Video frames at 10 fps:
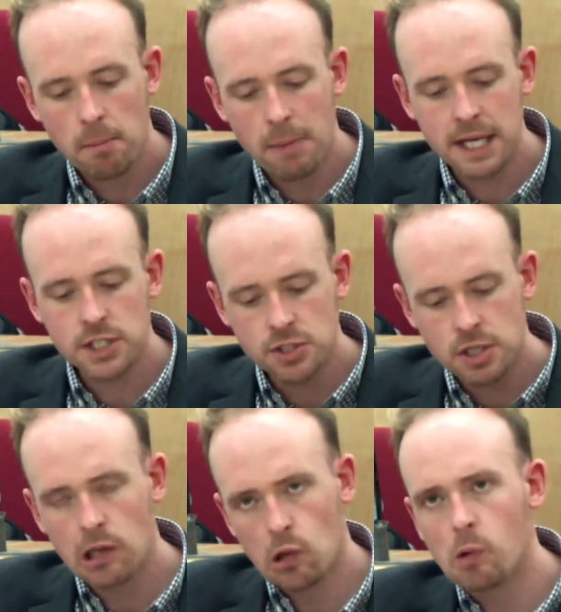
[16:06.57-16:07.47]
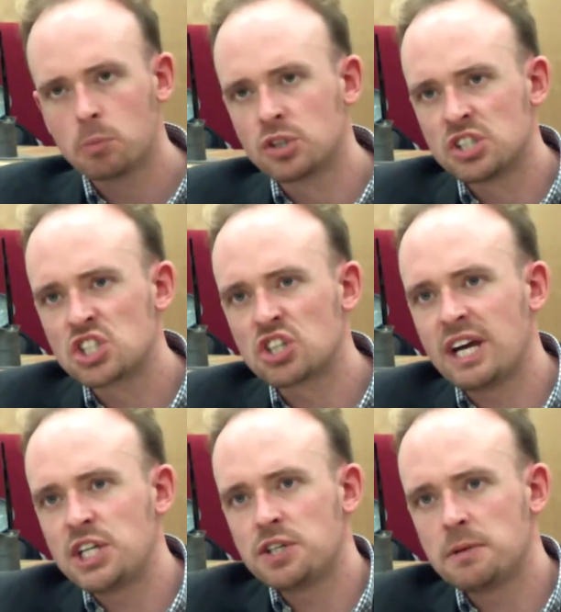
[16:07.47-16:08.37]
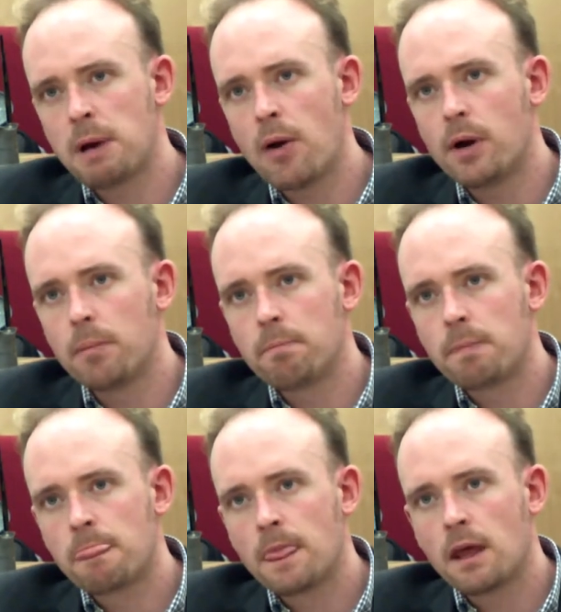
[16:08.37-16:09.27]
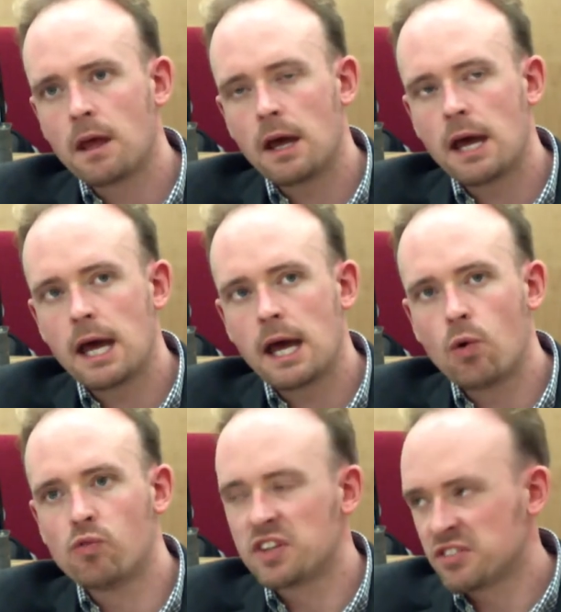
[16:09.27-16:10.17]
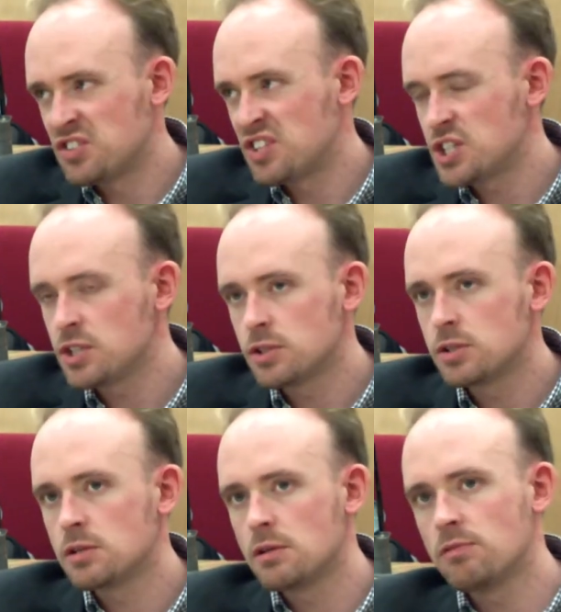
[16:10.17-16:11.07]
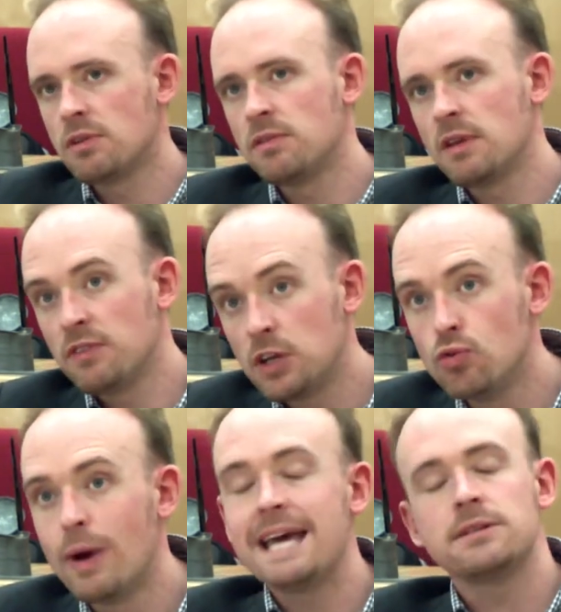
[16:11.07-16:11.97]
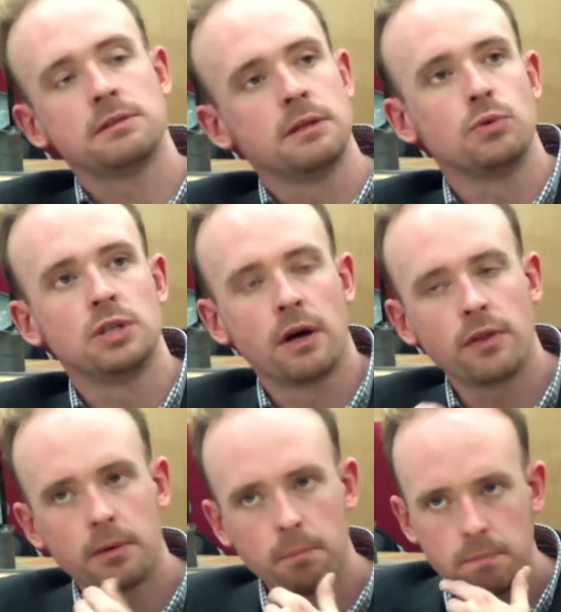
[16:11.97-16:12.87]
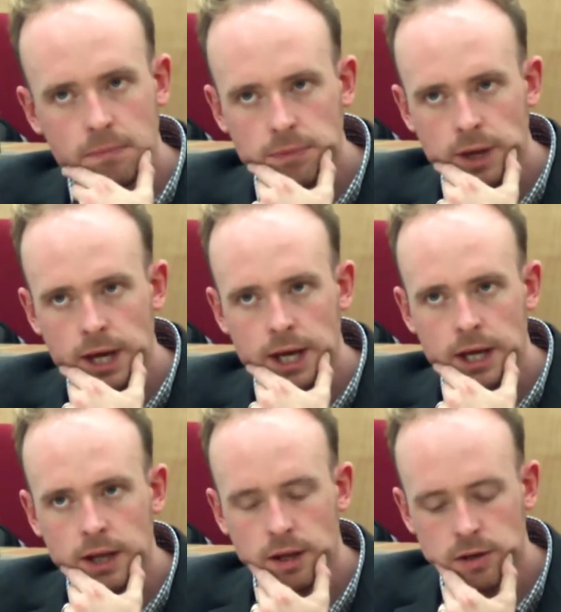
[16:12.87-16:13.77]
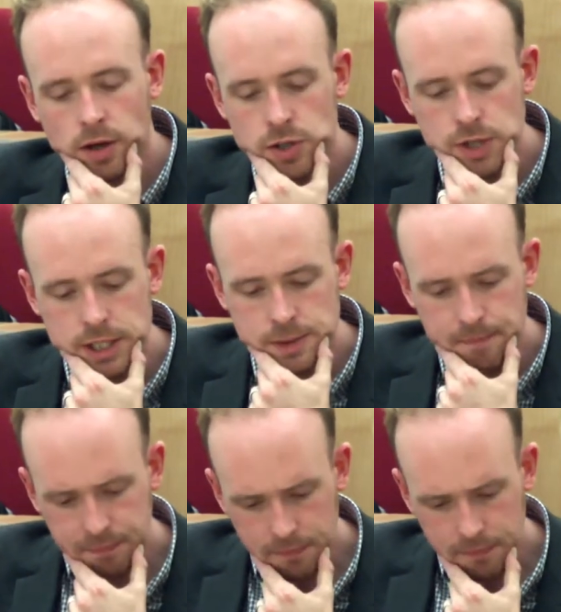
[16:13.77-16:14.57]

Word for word: Managers get a lot more discretion and power uh, over their decisions than in the US than they would in other uh, countries.